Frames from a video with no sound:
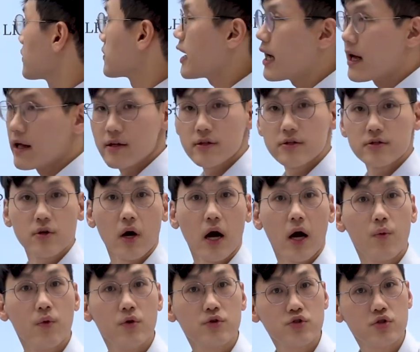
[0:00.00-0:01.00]
that. So I
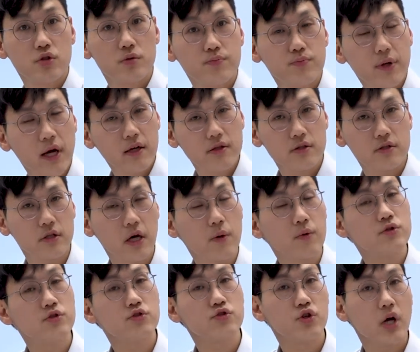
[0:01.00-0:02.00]
want you to practice. I
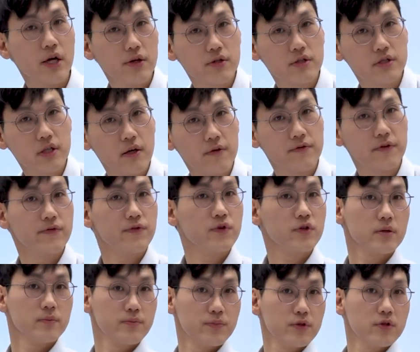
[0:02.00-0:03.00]
want you to try yourself if you
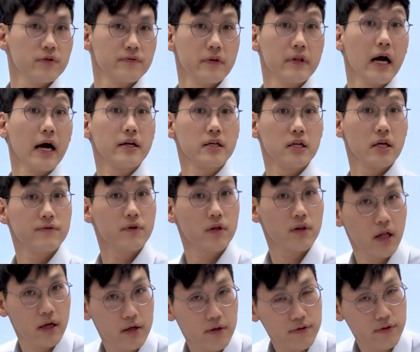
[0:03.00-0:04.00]
can prove it. I gave you a
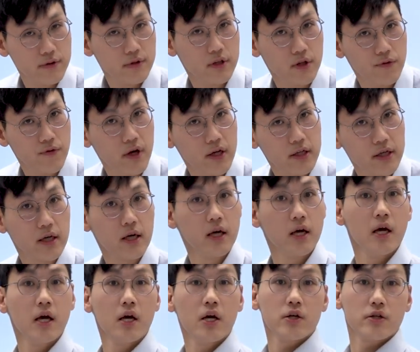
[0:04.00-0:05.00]
lot of hint already.
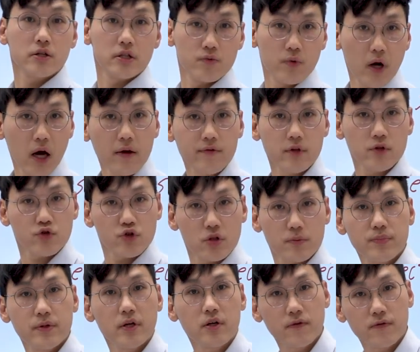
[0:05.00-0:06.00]
Derive the
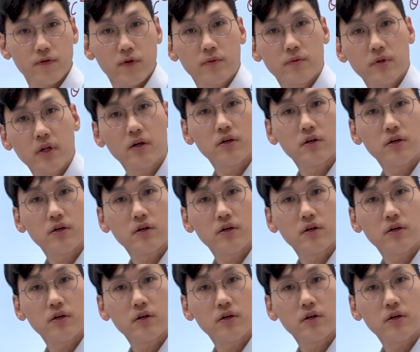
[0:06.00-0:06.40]
triple angle formula,